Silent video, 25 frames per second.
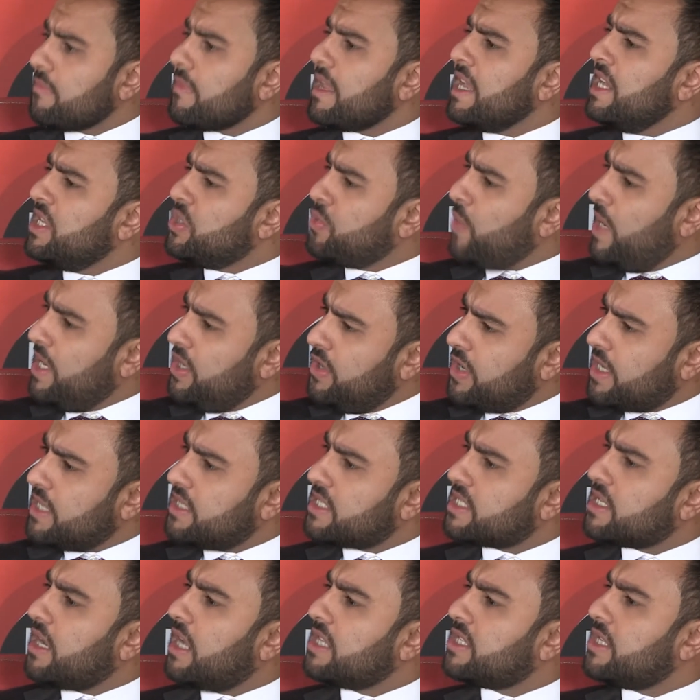is when you can
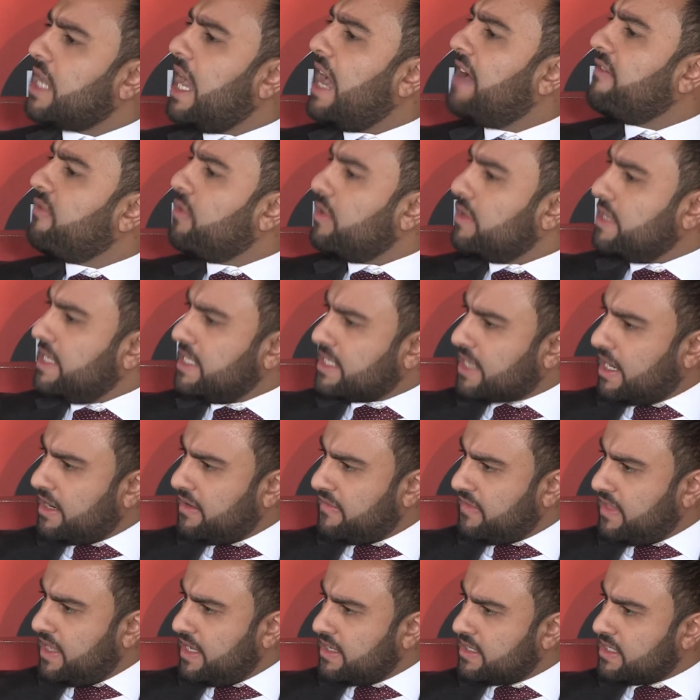start to have all these kind of
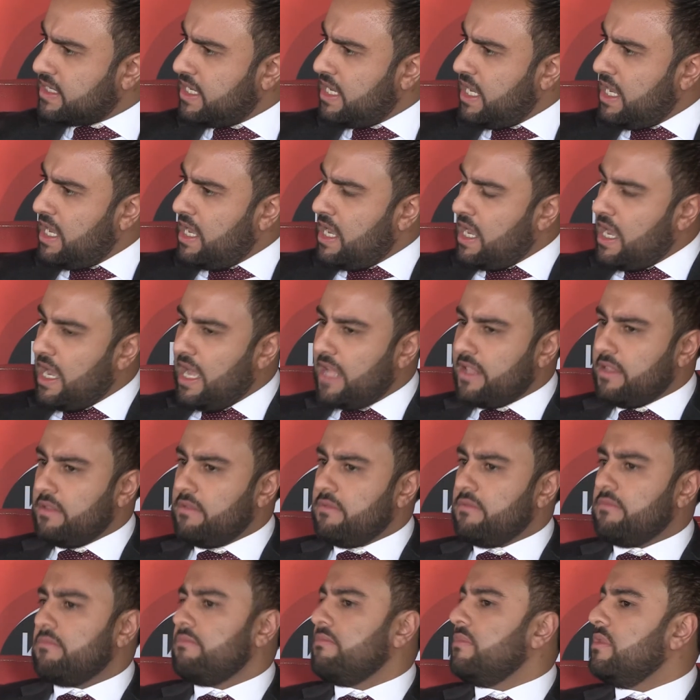things.
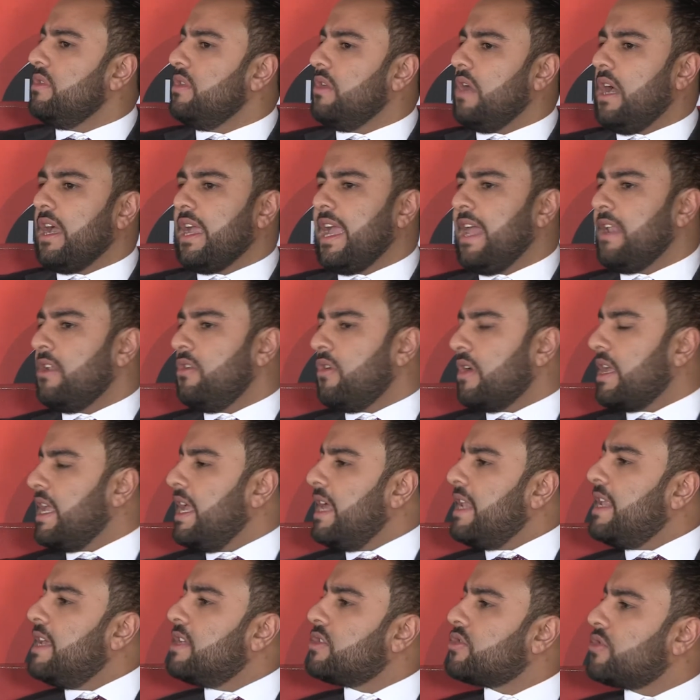And again, looking
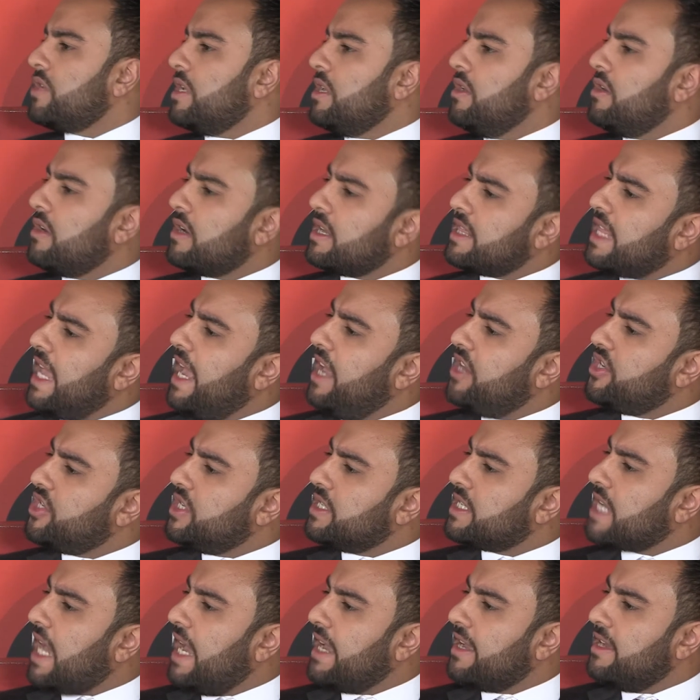at history, you look at the Asian
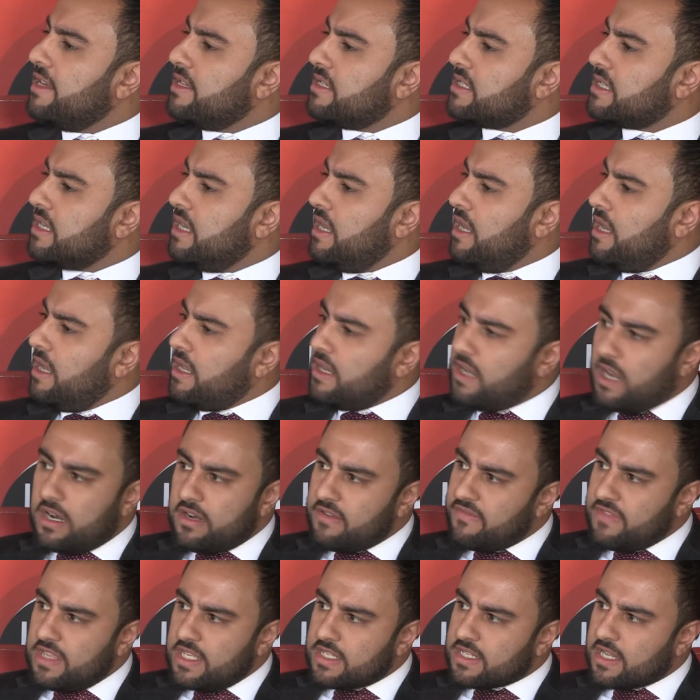tigers, none
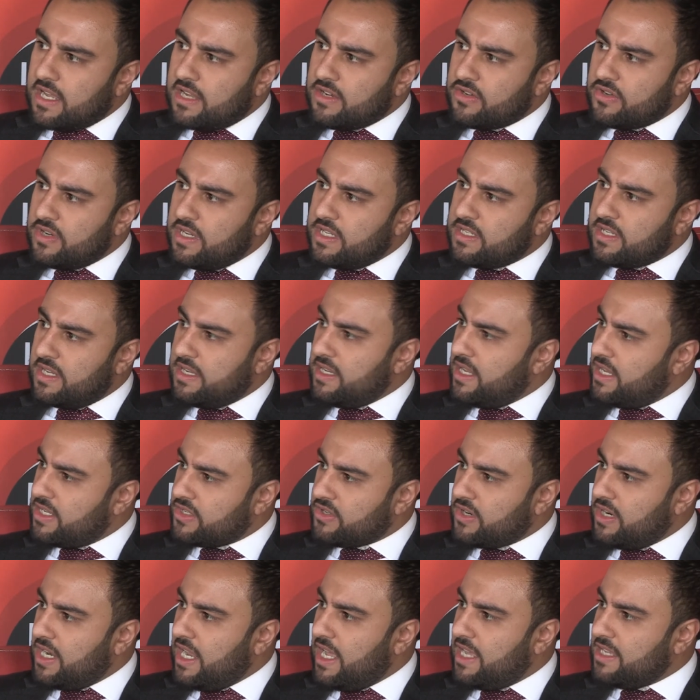of these countries
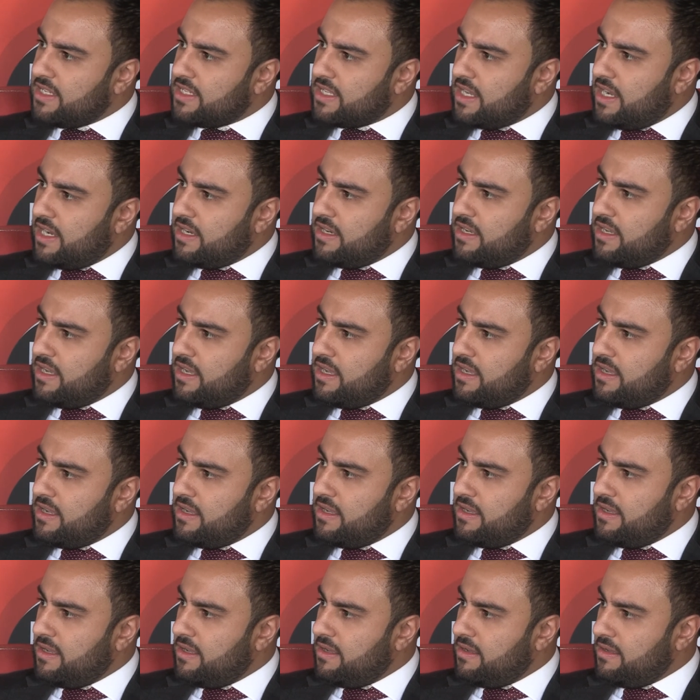industrialized under
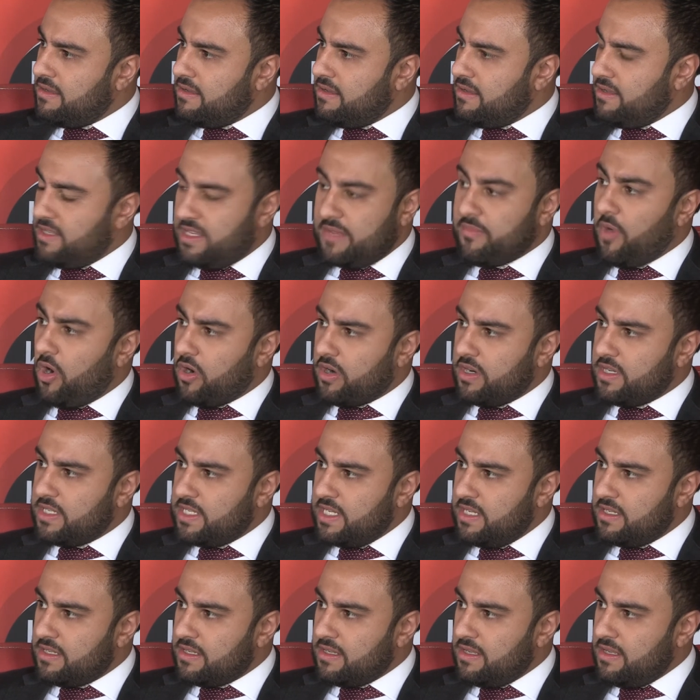
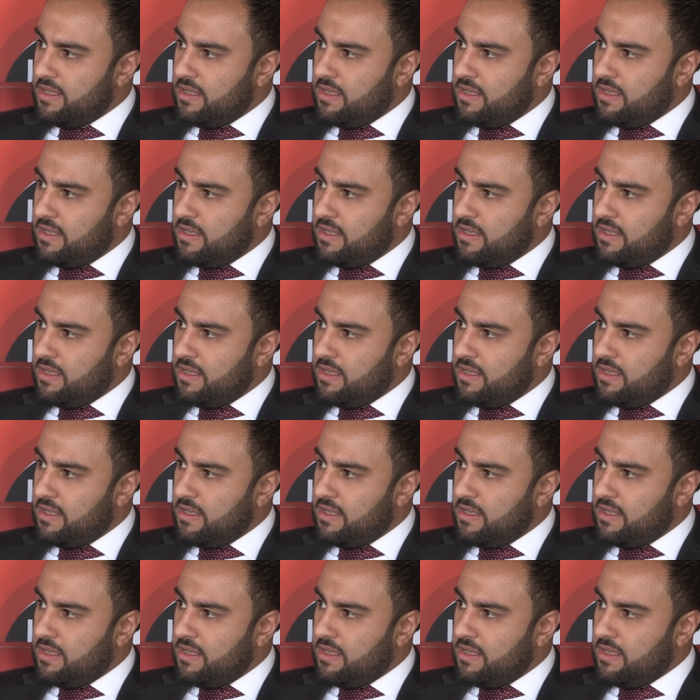democracies.